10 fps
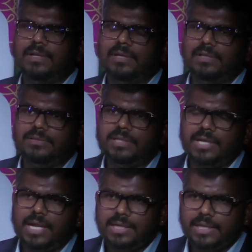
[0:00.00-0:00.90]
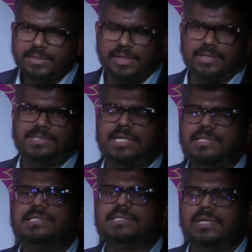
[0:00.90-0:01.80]
the Indic
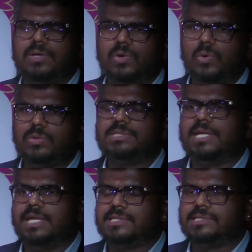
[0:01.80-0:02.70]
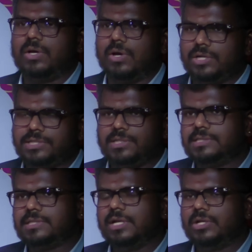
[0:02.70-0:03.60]
Renaissance owes its
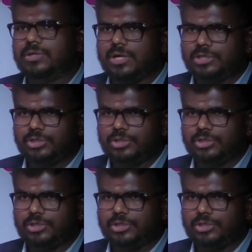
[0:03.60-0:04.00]
origins not